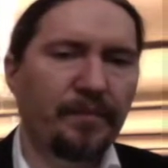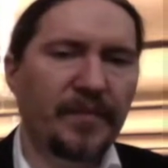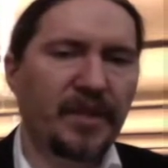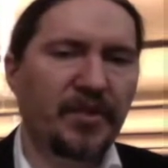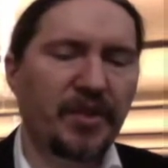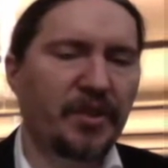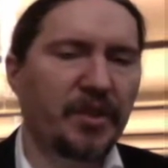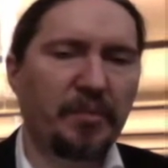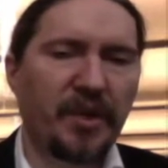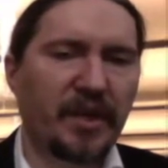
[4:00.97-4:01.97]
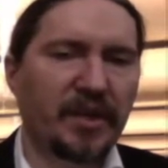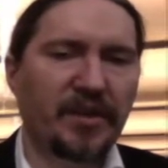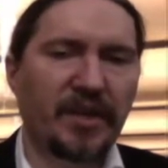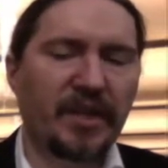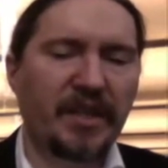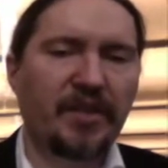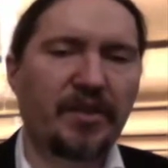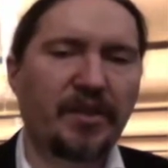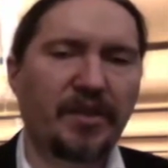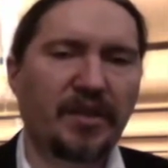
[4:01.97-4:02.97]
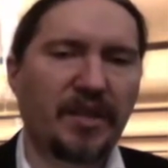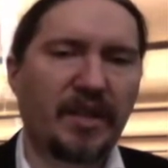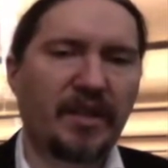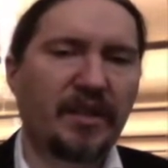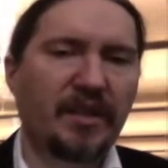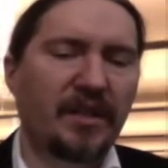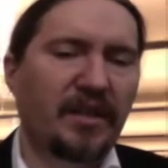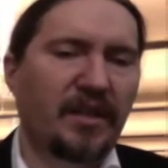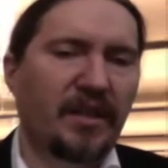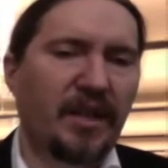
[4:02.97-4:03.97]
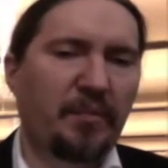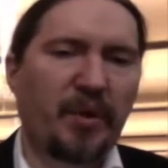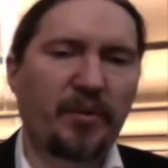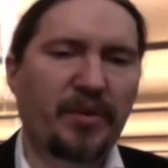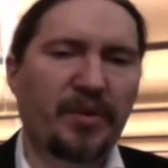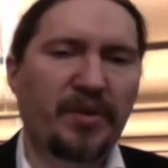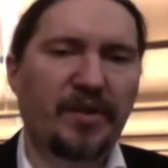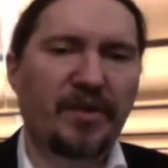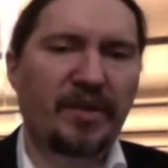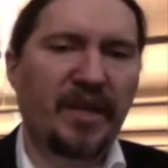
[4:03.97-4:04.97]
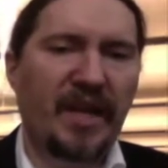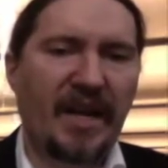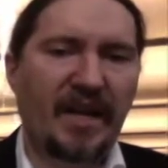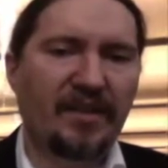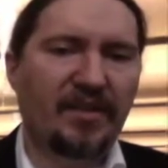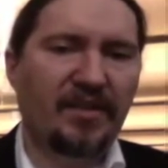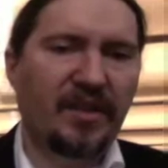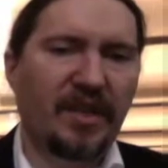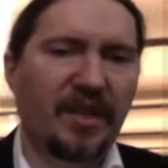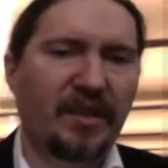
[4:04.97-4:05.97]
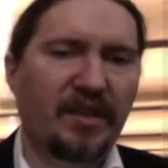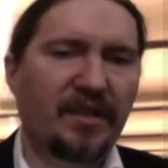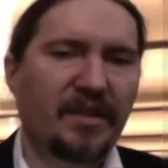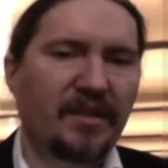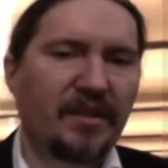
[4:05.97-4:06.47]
synergy products like T-shirts and and posters and hats and